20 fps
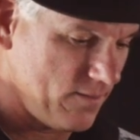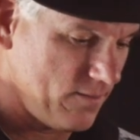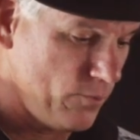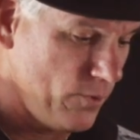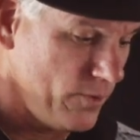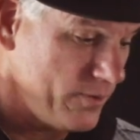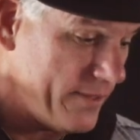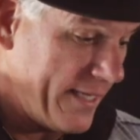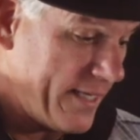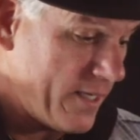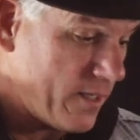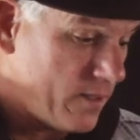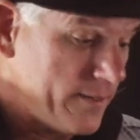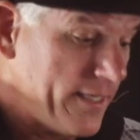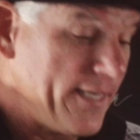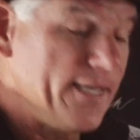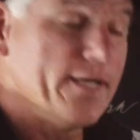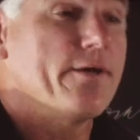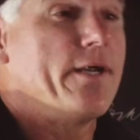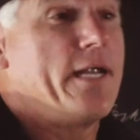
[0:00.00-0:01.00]
really
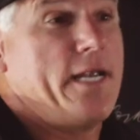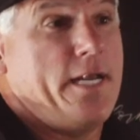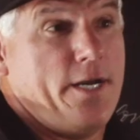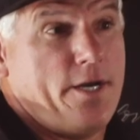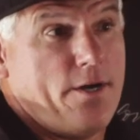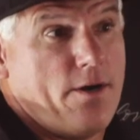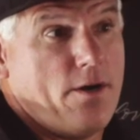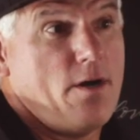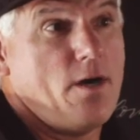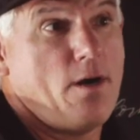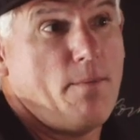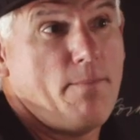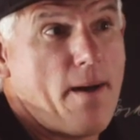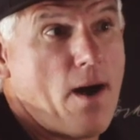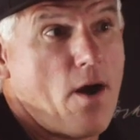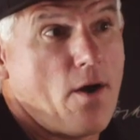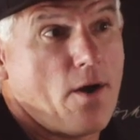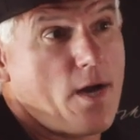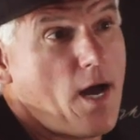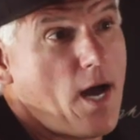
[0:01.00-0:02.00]
clear here
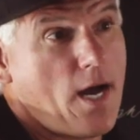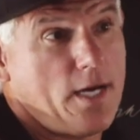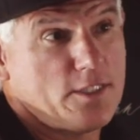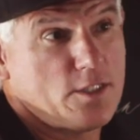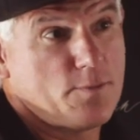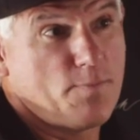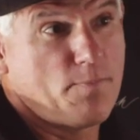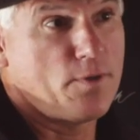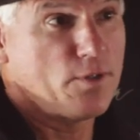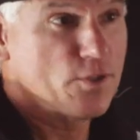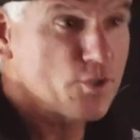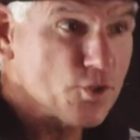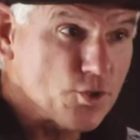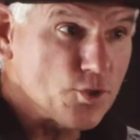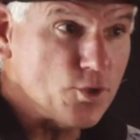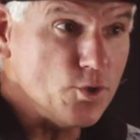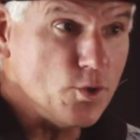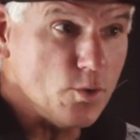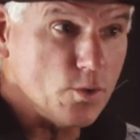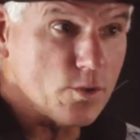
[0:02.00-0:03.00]
about God's
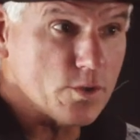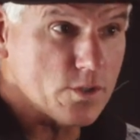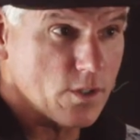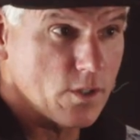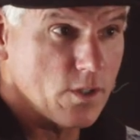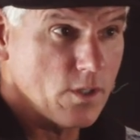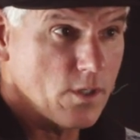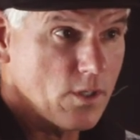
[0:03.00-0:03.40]
pursuit